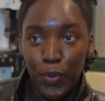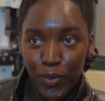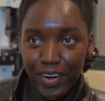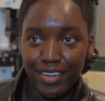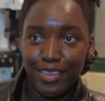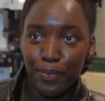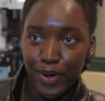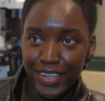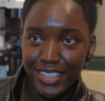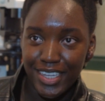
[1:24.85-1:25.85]
bore the
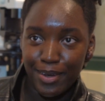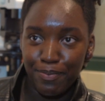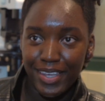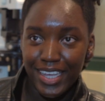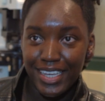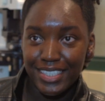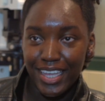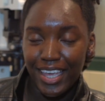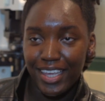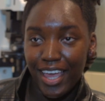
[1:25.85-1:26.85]
person because
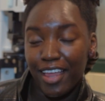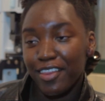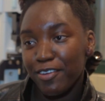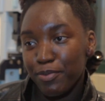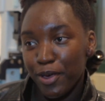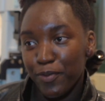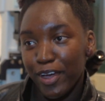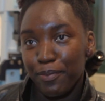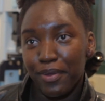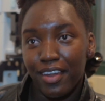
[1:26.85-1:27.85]
like I love my
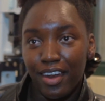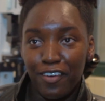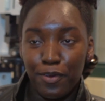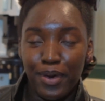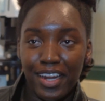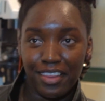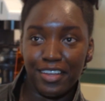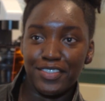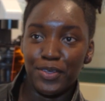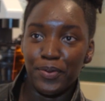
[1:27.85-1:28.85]
work but not everybody
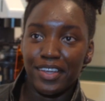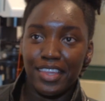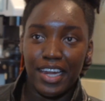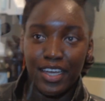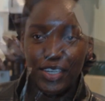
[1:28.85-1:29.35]
loves the work that I